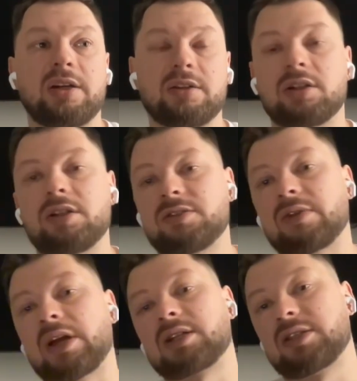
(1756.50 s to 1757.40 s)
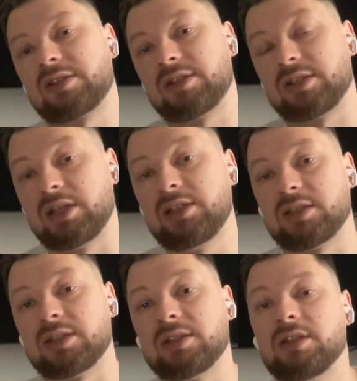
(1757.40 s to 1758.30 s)
in order to access the
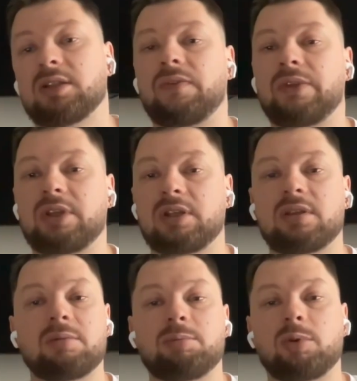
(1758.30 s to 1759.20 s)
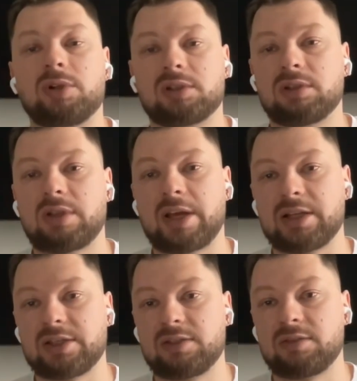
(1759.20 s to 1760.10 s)
data, the portal
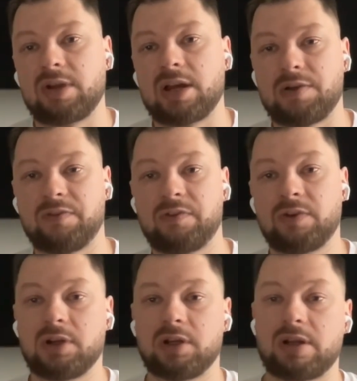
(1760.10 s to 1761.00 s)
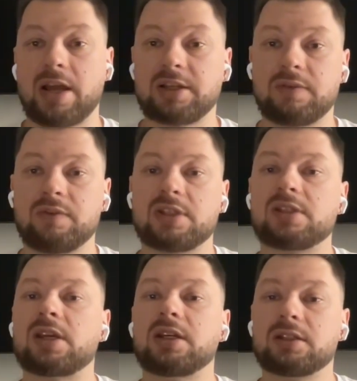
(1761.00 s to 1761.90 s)
has to have SQD
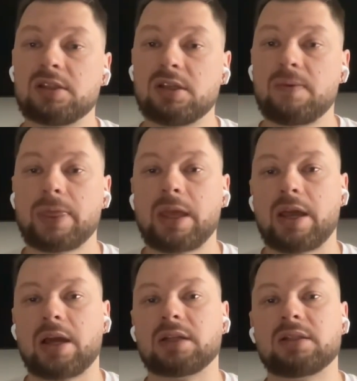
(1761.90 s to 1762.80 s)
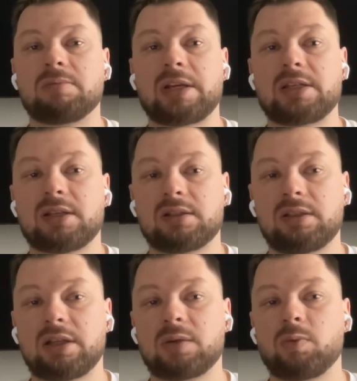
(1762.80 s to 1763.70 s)
staked. And
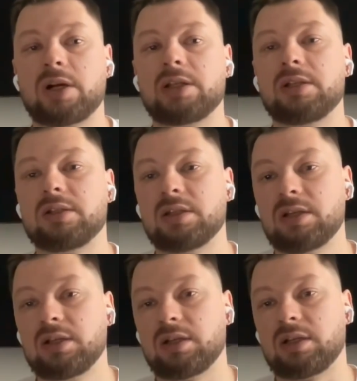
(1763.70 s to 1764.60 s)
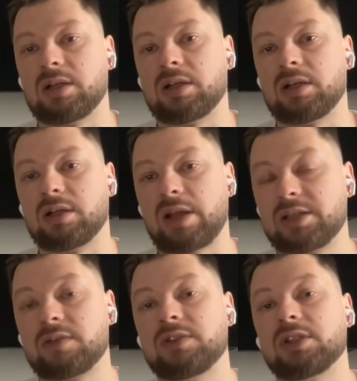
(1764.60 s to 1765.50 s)
basically like one
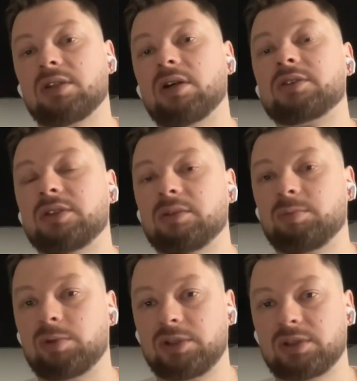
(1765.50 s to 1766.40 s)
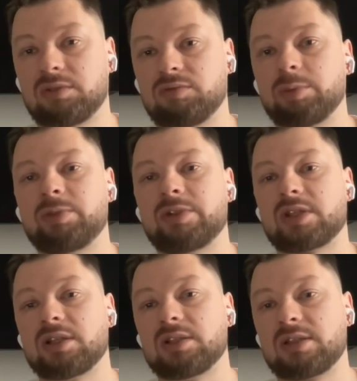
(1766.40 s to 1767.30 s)
SQD locked in the portal
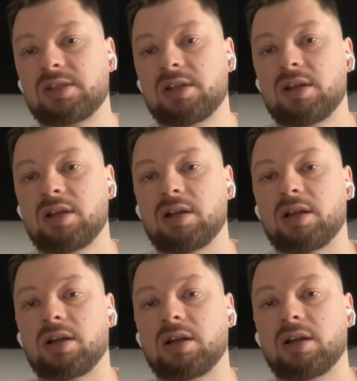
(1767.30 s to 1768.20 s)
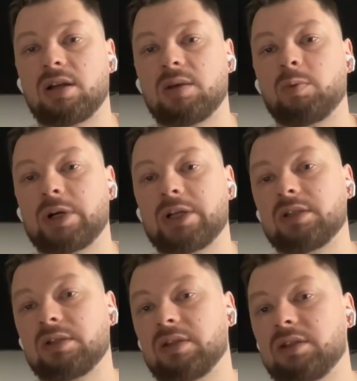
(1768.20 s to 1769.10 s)
represents a
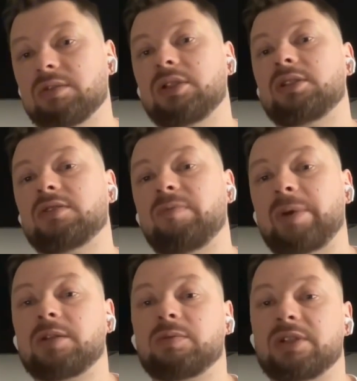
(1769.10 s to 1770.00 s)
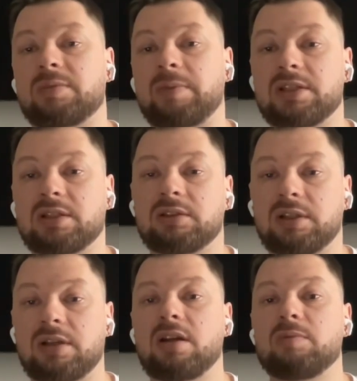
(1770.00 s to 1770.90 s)
1 unit of bandwidth, basically
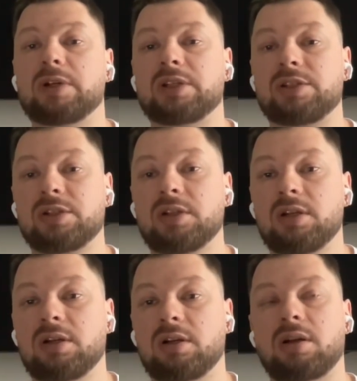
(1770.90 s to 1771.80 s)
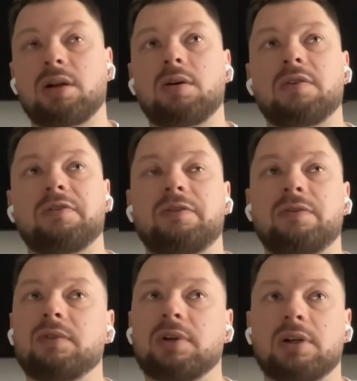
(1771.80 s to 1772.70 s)
like how much
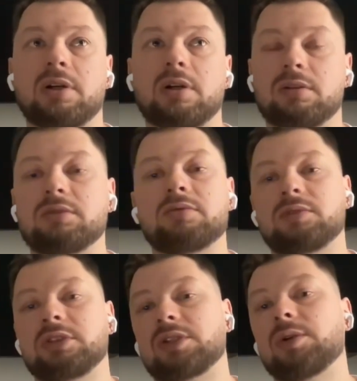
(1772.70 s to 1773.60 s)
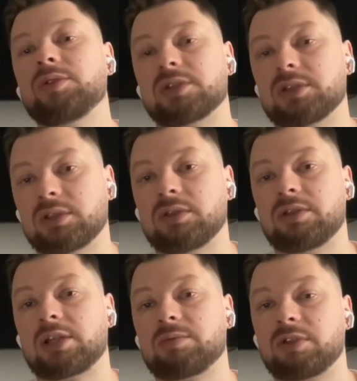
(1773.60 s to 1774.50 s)
of the total
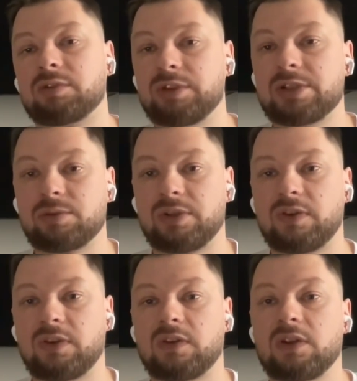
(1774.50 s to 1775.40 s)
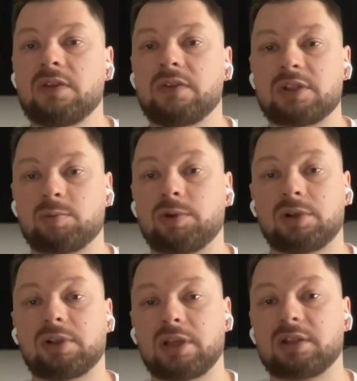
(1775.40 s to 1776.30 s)
network resources this
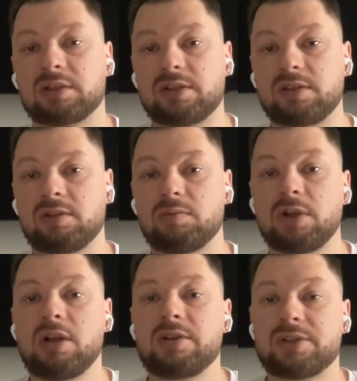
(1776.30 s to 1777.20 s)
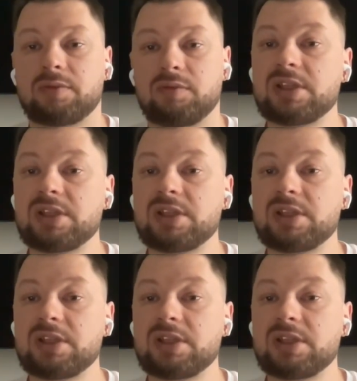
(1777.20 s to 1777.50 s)
portal can consume. So there